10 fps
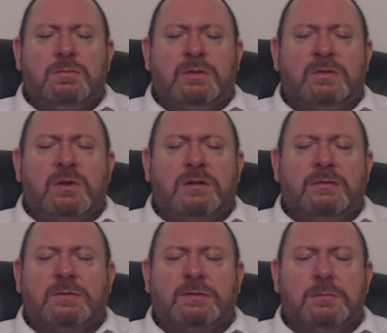the, the
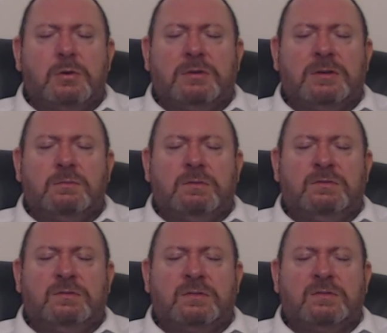idea of smoking
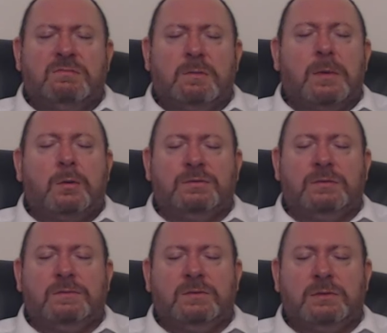was just
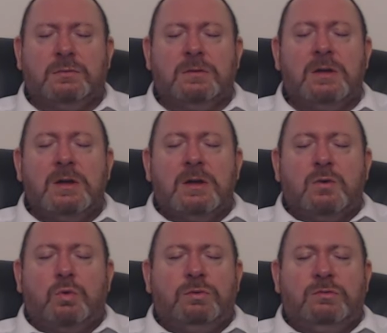repulsive to you and
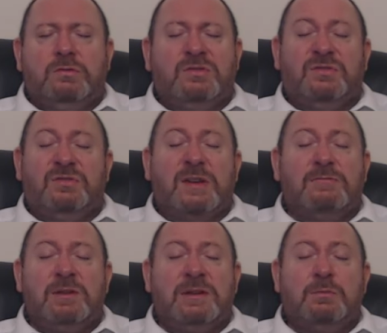or you just
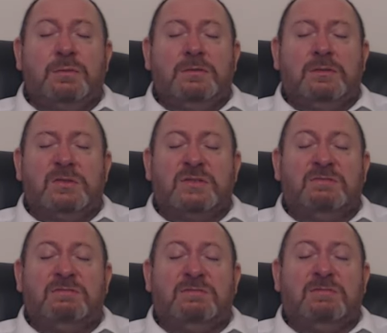generally were just